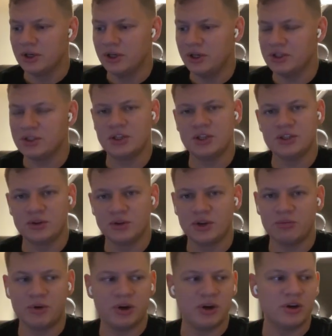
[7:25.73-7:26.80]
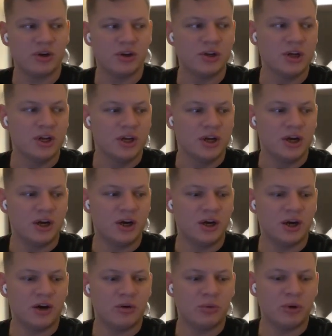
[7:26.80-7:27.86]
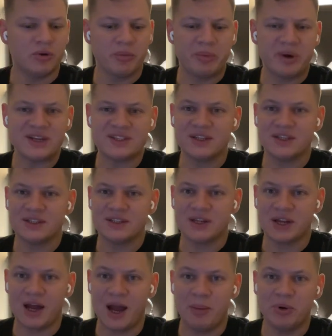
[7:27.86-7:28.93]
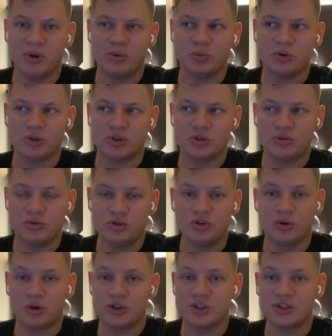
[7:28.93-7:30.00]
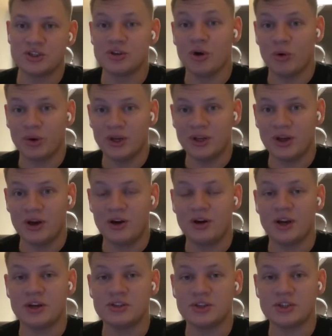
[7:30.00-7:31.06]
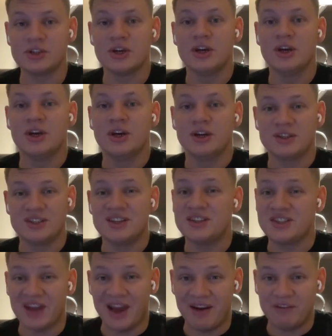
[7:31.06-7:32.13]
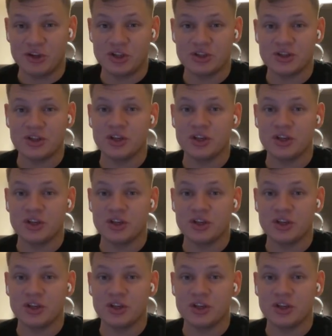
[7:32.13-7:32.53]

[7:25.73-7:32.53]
He's he's looking very good. Uh, one of the best things that happened was two Georgians going there and just because they're savages.